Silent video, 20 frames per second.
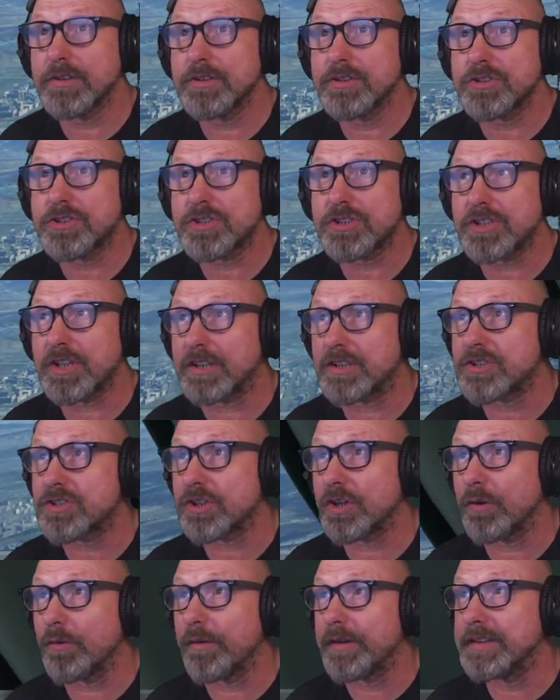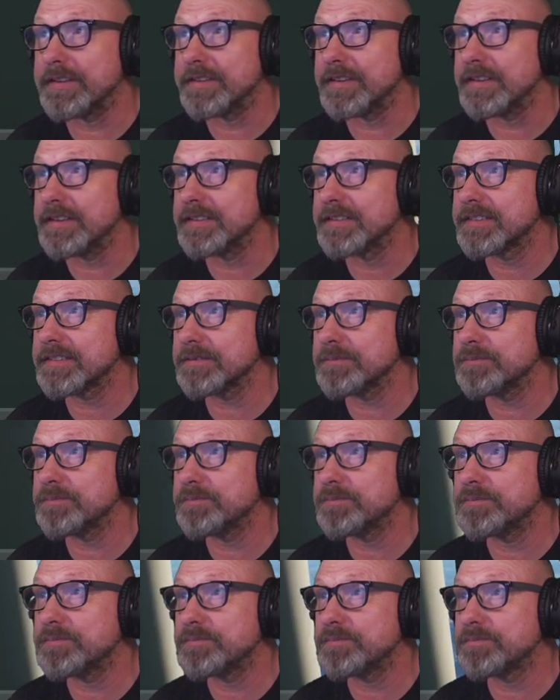shit show this is,
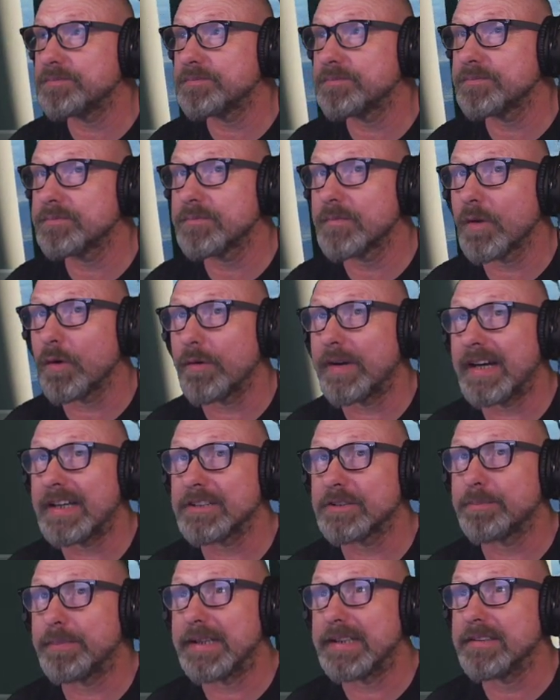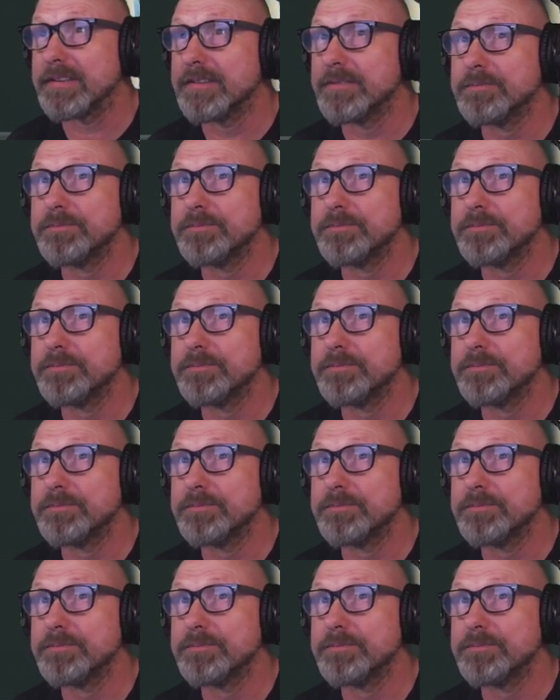or has been.